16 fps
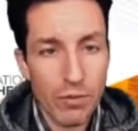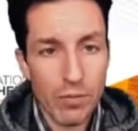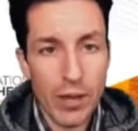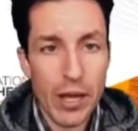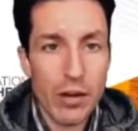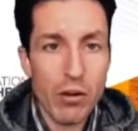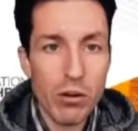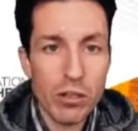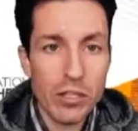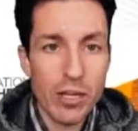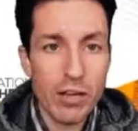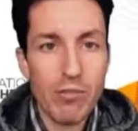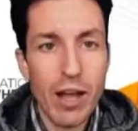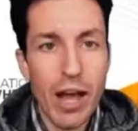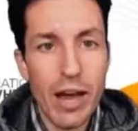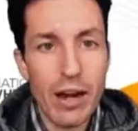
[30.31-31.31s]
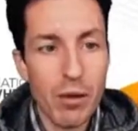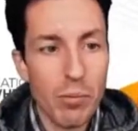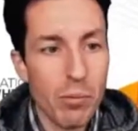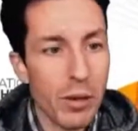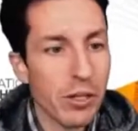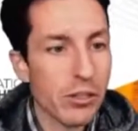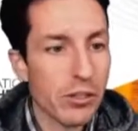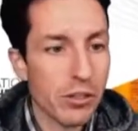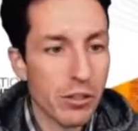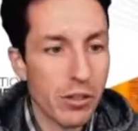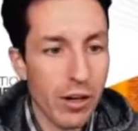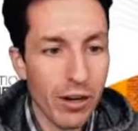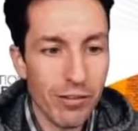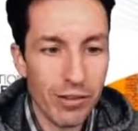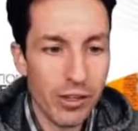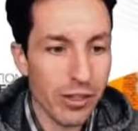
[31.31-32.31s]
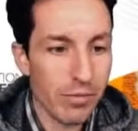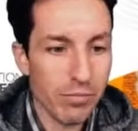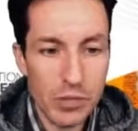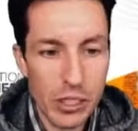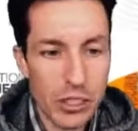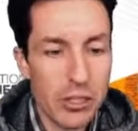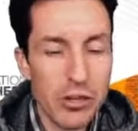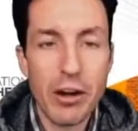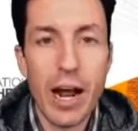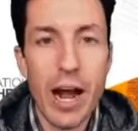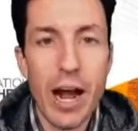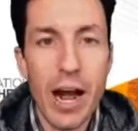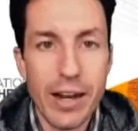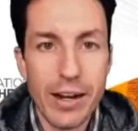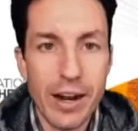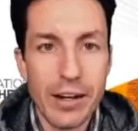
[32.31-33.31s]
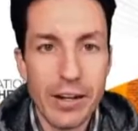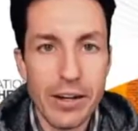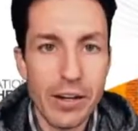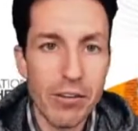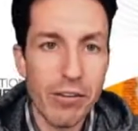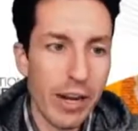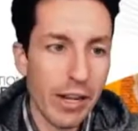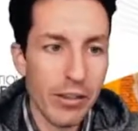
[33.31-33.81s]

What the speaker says: And notice I've got a picture of a dictionary icon here, right?